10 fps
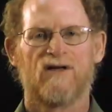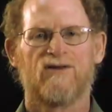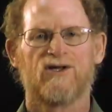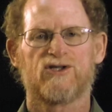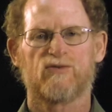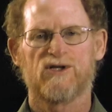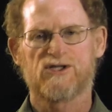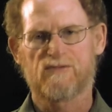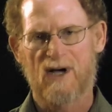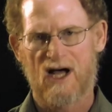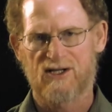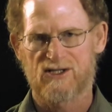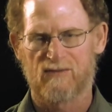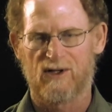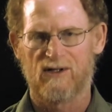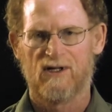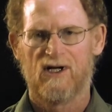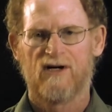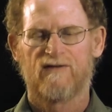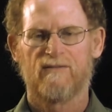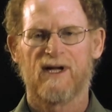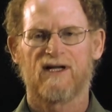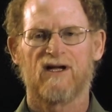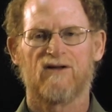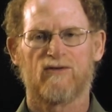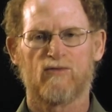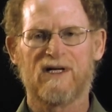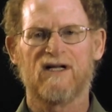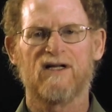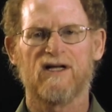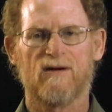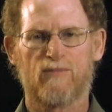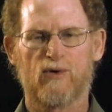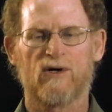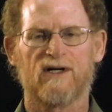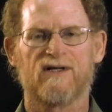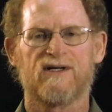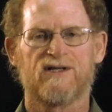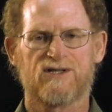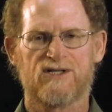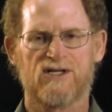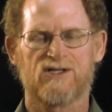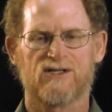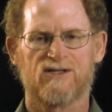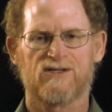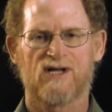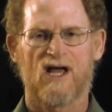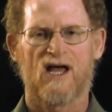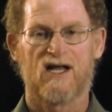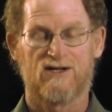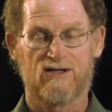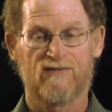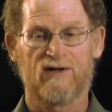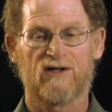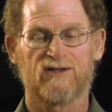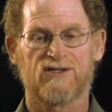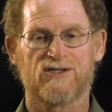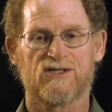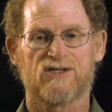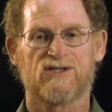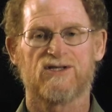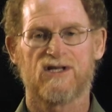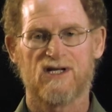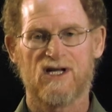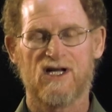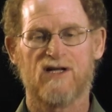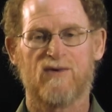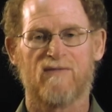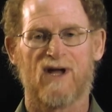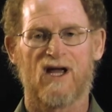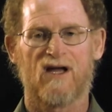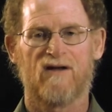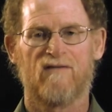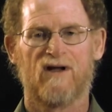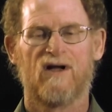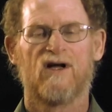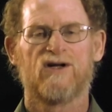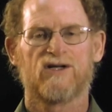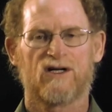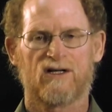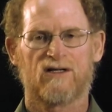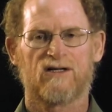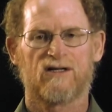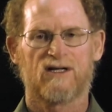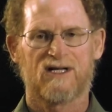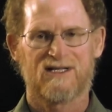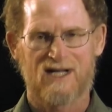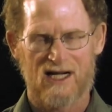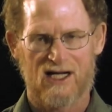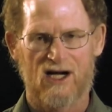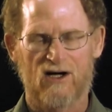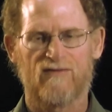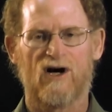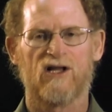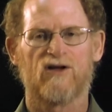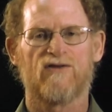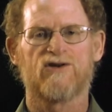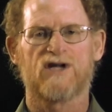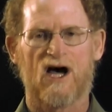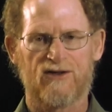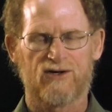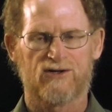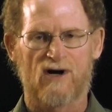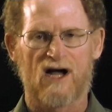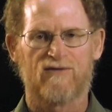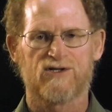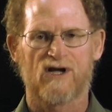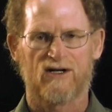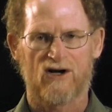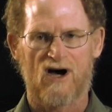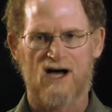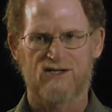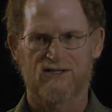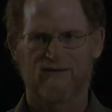that's responsible for making the really important decisions and difficult decisions that need to be made to take care of all of those other drivers on cost.